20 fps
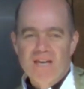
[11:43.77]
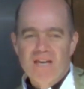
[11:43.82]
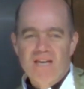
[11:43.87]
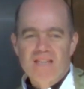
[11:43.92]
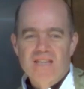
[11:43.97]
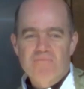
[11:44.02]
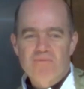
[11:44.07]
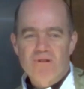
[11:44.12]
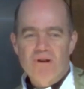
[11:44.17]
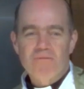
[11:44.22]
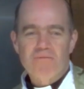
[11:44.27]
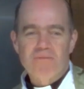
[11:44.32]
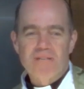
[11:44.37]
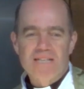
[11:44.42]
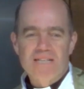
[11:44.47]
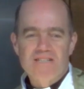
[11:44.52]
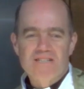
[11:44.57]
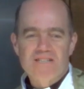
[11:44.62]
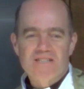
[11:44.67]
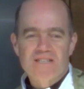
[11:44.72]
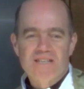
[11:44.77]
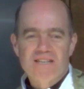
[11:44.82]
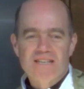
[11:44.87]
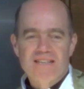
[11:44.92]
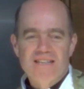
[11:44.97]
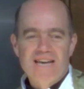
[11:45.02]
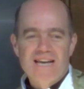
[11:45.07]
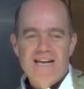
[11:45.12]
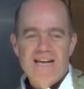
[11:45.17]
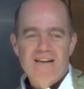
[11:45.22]
The problem is
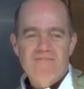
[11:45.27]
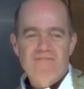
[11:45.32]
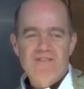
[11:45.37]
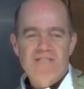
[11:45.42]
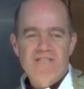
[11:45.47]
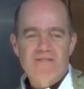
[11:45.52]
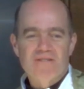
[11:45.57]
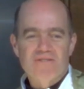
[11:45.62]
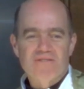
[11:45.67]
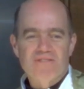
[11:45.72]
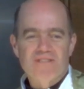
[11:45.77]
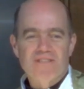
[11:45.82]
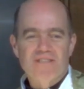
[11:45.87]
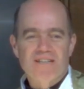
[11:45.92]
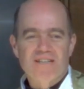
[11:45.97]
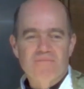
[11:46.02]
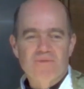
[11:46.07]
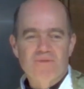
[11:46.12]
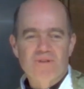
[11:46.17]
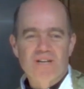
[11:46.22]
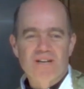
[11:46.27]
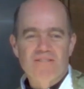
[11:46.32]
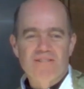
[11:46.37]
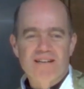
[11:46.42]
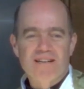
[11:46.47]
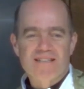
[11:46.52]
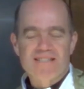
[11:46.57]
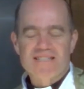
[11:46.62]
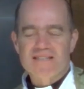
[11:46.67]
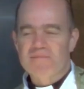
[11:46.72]
that every so often I'm walking
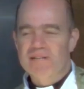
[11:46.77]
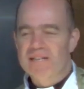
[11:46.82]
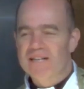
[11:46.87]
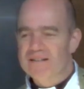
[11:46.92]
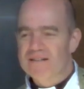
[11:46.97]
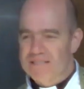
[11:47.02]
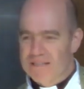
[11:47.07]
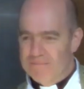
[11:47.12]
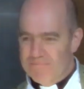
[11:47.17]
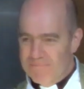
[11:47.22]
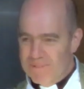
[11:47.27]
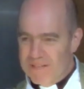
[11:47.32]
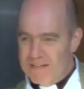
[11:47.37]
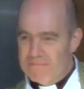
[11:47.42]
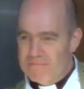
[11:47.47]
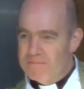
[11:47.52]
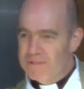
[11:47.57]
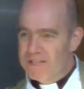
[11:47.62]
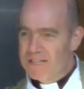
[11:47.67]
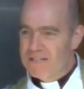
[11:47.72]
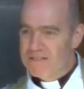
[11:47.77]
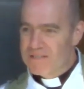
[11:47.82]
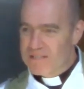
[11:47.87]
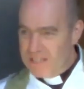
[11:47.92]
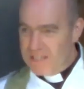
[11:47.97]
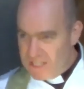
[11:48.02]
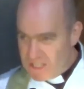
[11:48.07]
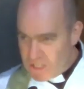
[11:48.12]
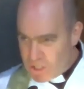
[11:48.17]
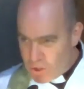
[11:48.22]
around and somebody goes up to me and goes,
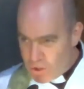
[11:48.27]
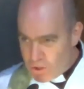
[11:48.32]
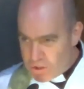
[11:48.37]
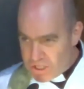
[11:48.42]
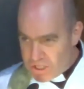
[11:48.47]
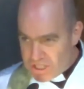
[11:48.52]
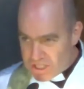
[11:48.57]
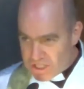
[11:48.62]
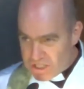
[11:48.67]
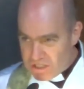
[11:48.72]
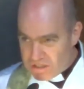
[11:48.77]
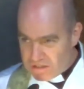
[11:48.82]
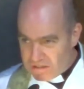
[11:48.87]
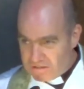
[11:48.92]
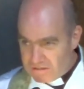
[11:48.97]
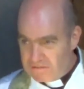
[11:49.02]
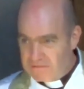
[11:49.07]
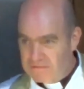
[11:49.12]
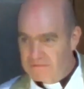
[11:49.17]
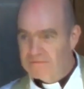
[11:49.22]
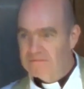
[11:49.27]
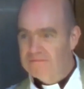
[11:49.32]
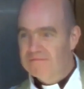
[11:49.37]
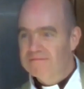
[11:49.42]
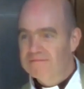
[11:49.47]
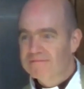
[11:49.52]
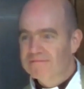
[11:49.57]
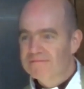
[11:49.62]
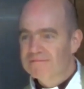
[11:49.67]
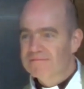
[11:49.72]
your torch is on,
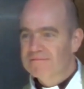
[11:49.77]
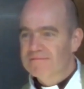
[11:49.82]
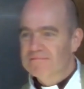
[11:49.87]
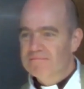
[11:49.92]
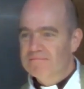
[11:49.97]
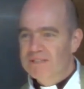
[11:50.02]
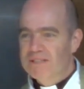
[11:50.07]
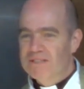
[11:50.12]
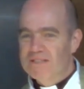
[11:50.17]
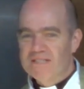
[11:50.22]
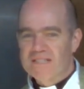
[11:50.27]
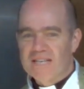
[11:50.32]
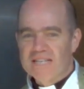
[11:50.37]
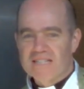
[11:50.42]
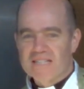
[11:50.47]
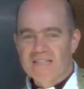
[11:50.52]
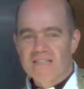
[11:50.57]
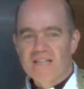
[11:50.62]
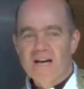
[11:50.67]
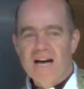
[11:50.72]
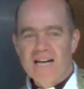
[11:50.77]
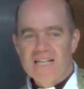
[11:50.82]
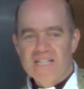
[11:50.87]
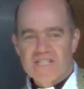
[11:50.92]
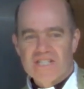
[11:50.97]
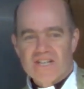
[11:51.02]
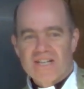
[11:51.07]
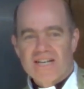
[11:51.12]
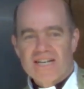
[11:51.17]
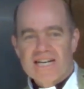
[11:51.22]
because there's a light
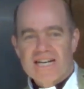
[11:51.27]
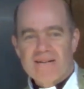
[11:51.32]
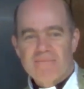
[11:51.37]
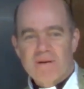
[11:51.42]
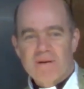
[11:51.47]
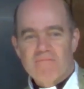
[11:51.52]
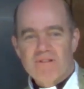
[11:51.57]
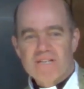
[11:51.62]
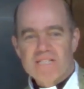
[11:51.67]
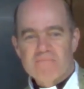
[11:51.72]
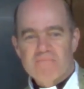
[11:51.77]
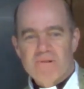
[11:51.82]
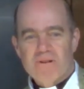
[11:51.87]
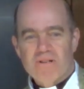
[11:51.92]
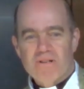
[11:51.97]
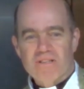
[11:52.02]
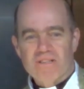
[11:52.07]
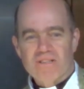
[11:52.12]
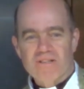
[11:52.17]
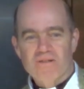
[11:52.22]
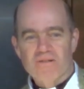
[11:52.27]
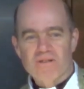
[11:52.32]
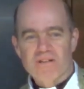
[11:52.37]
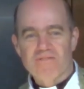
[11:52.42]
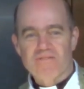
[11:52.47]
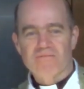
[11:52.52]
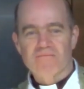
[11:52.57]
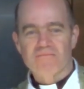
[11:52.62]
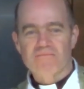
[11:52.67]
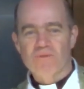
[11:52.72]
shining out of my breast pocket, or
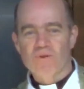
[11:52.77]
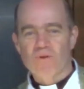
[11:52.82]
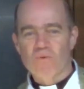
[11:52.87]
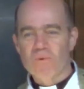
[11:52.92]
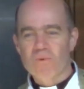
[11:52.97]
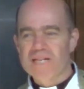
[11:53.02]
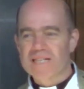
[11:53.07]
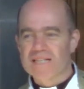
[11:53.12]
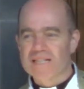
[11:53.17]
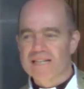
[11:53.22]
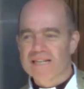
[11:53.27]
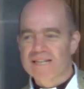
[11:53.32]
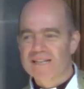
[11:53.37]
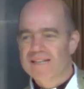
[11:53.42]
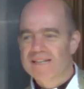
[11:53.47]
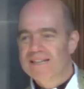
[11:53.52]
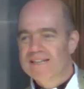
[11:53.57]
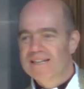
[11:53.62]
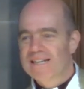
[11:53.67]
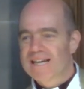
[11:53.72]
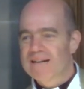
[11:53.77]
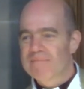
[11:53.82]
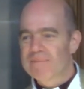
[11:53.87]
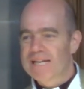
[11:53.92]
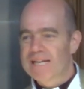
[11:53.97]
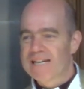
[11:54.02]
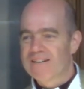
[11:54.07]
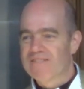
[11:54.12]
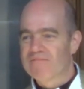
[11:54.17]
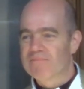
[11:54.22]
even more weirdly,
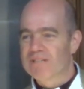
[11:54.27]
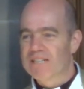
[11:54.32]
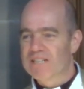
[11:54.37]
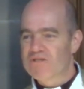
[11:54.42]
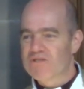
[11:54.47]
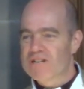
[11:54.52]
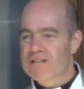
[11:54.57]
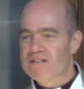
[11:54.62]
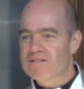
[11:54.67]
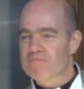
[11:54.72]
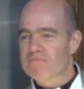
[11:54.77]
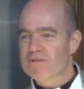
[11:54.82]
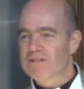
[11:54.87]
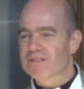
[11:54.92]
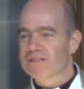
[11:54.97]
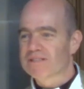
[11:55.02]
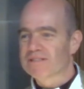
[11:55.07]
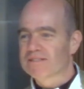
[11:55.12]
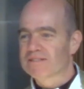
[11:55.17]
coming out of my trouser pocket.